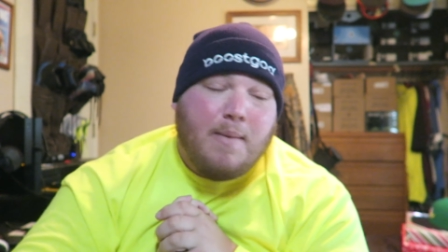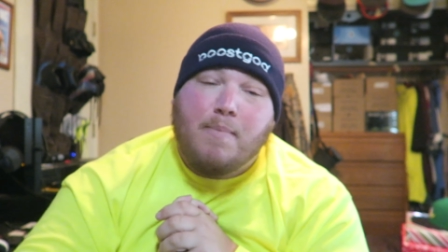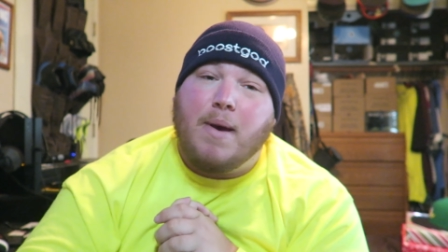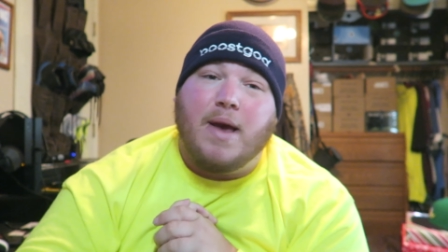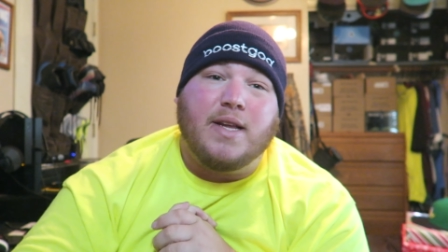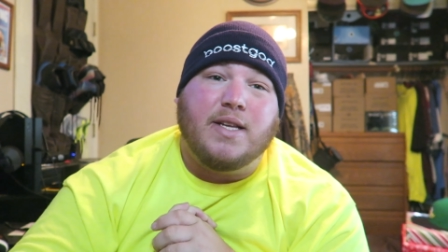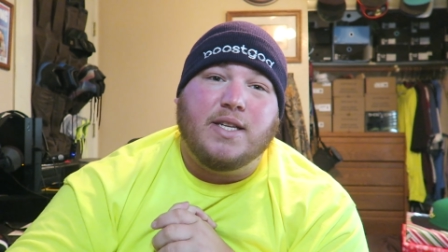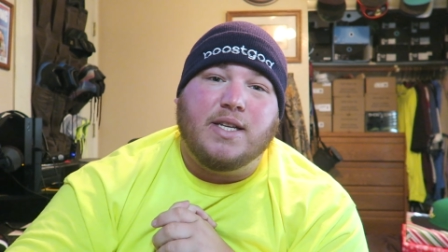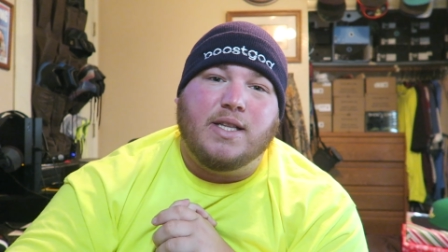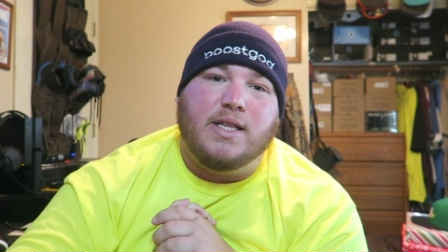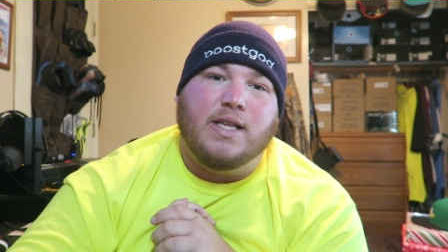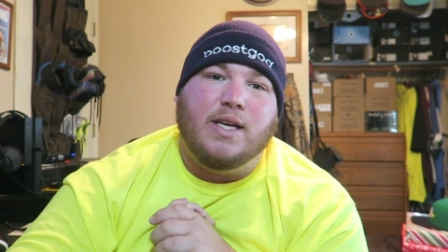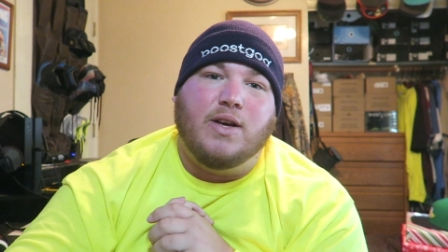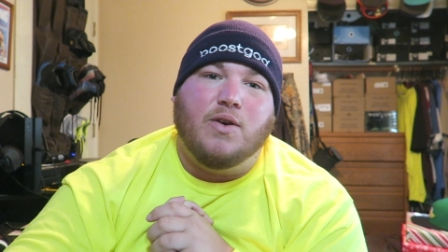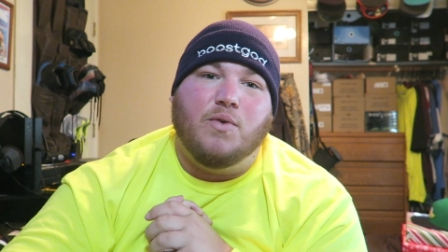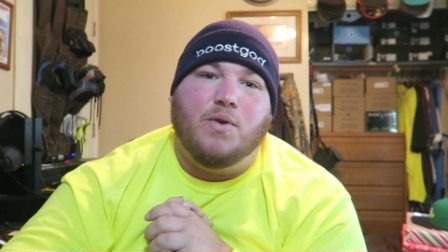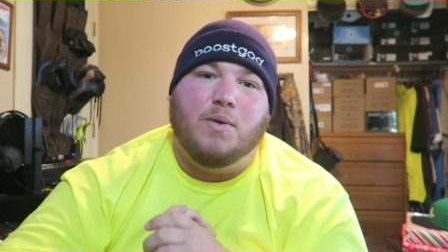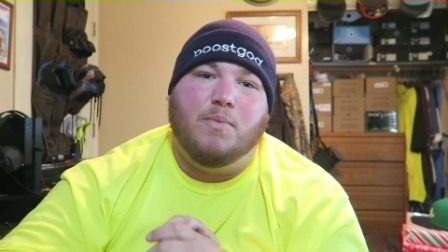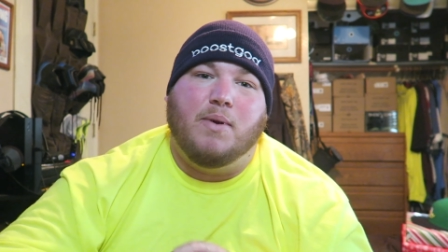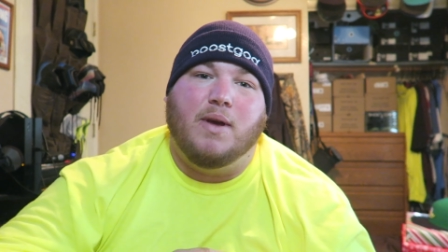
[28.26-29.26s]
basically
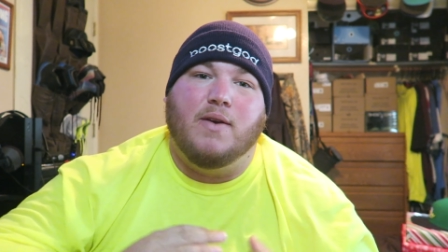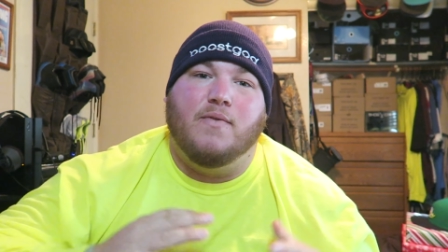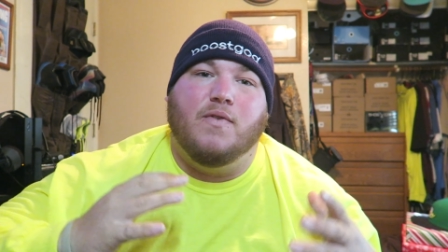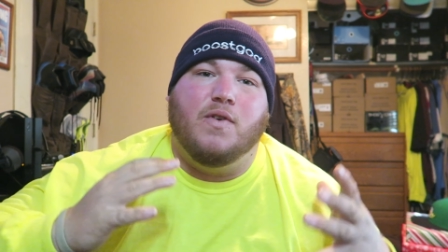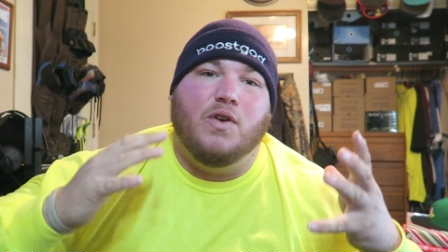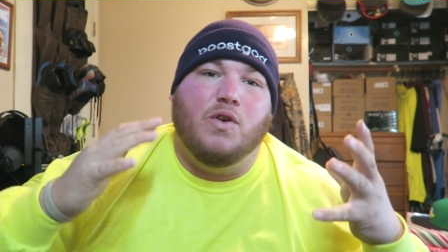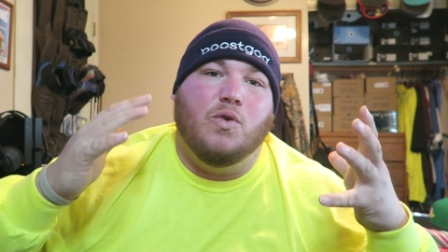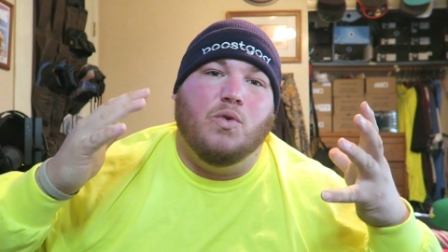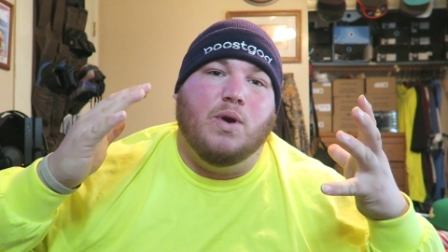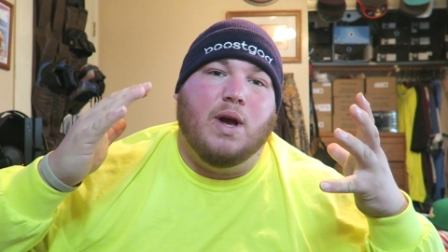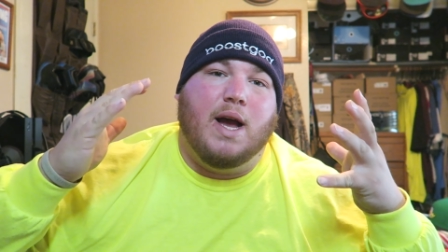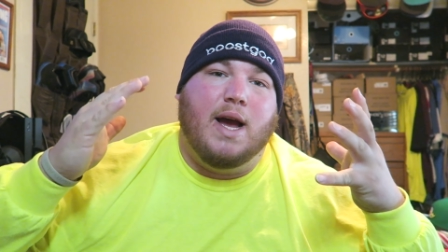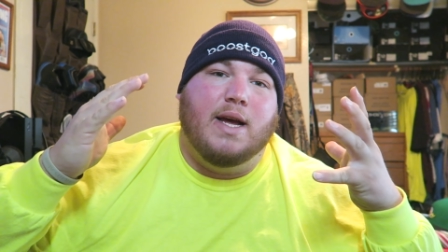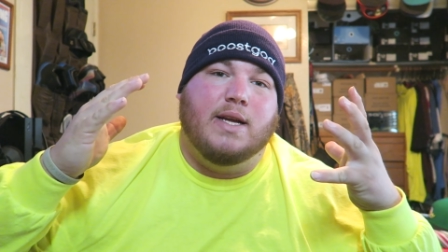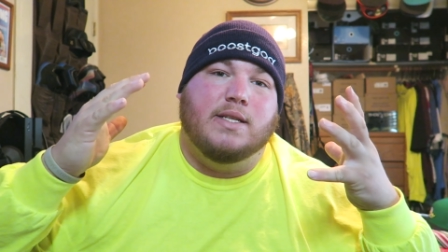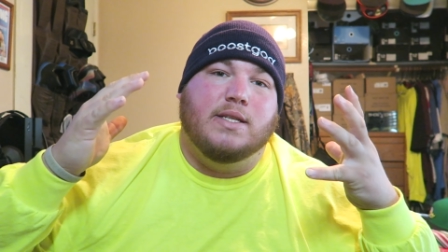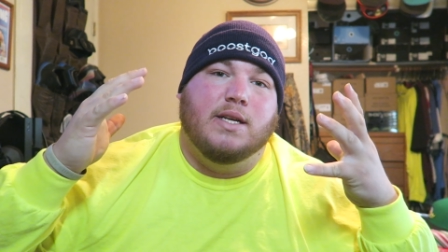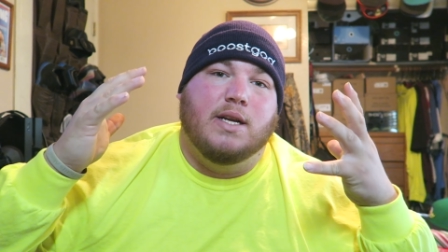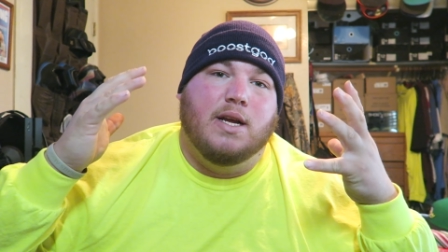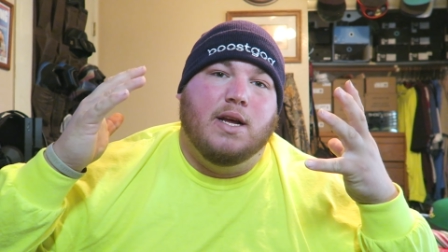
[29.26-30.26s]
going to be giving you
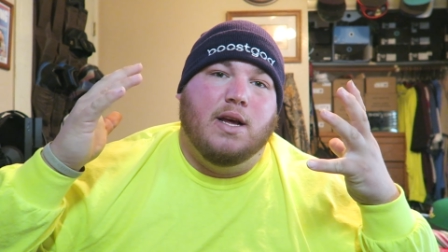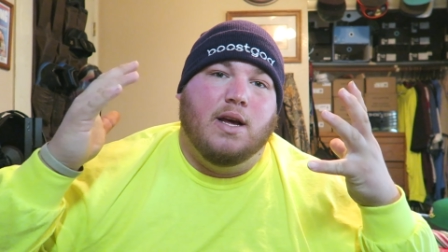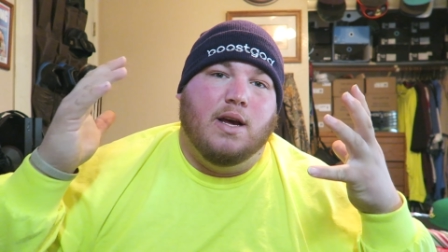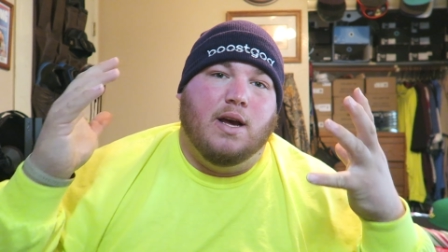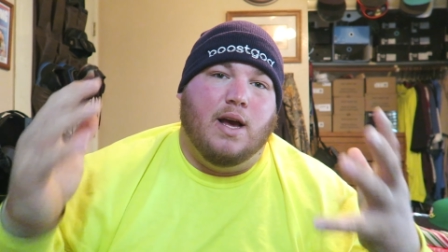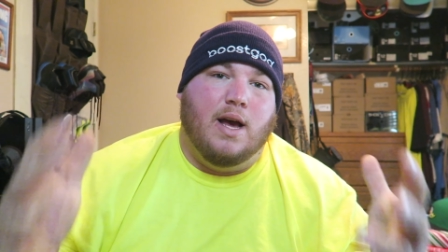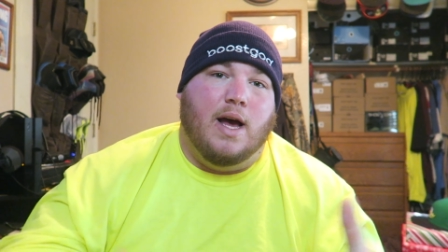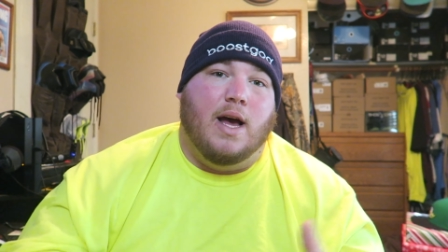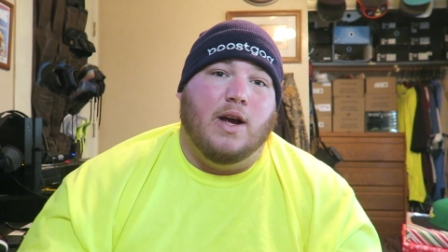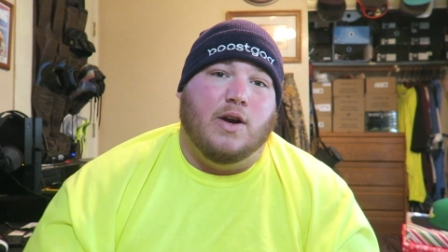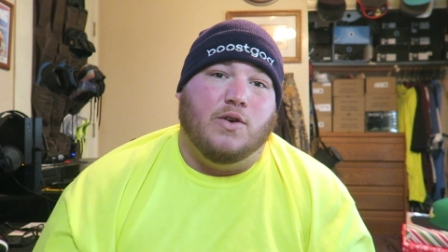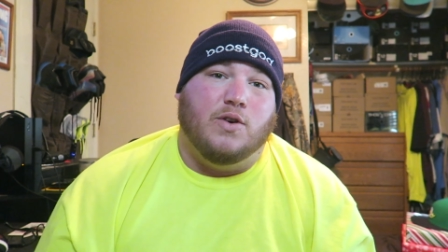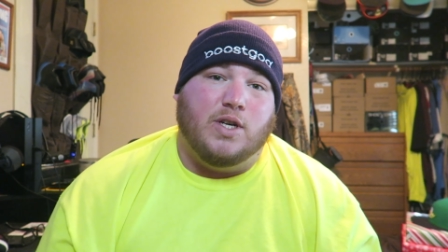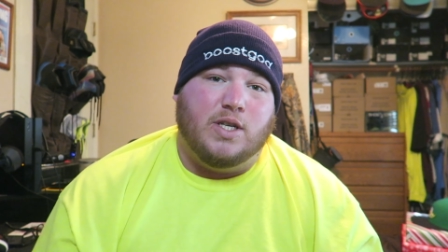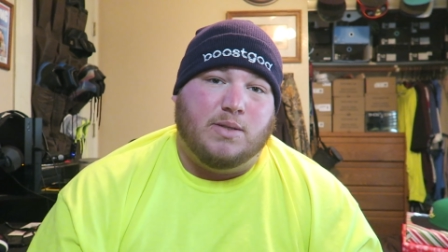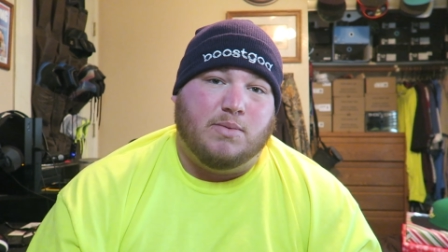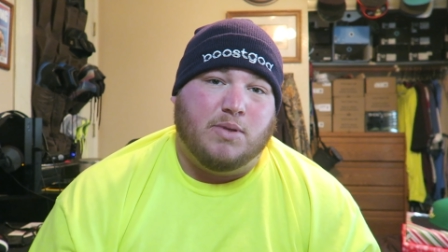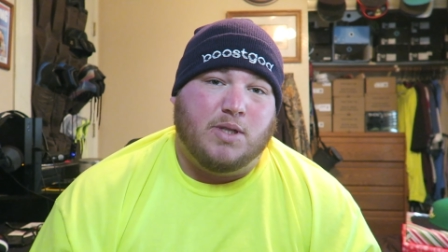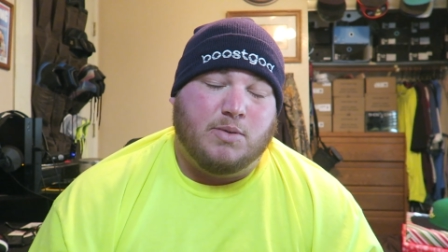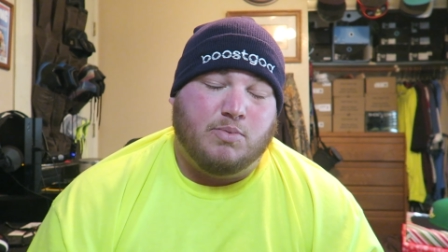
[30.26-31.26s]
guys a
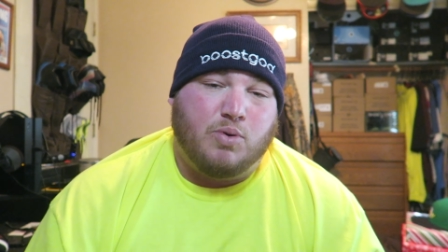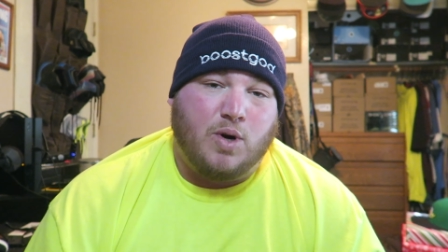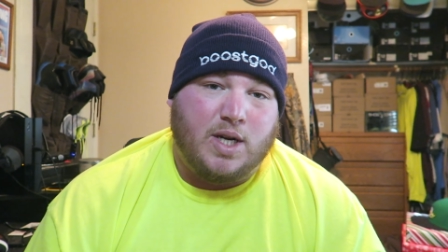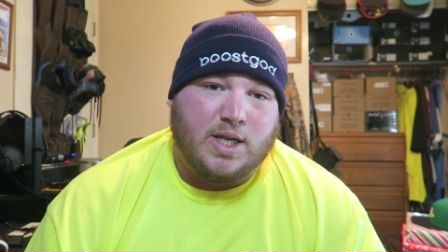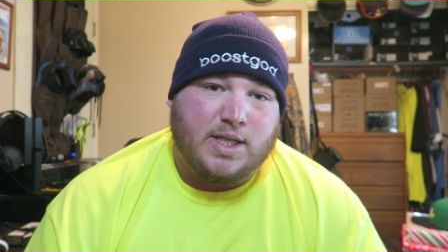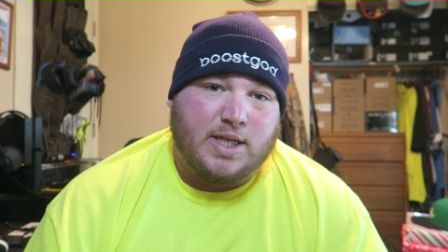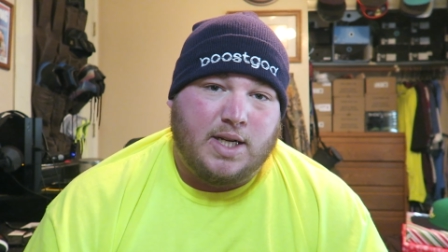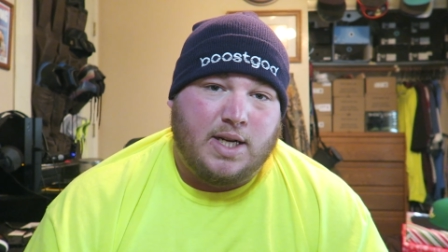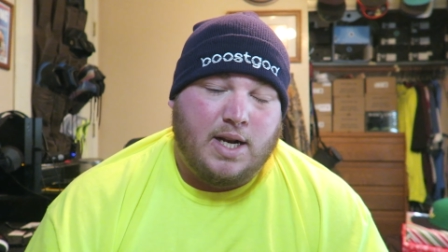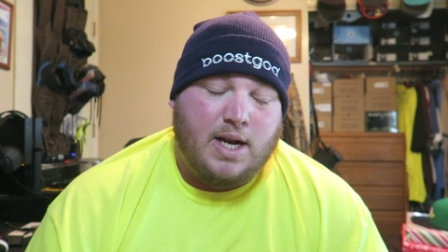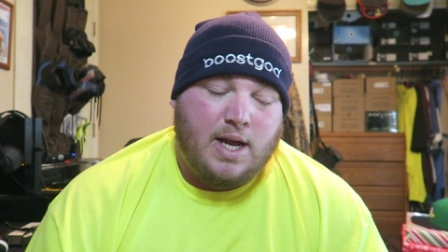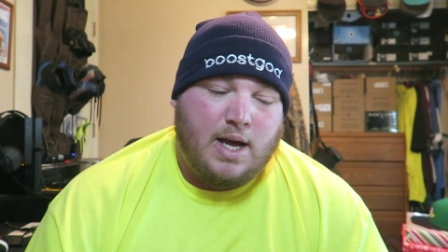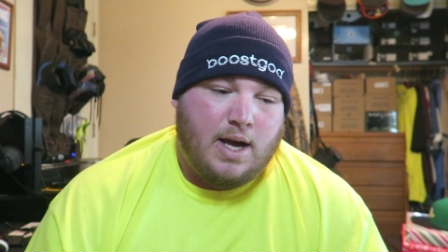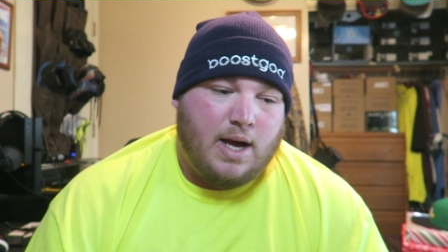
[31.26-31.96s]
Christmas present.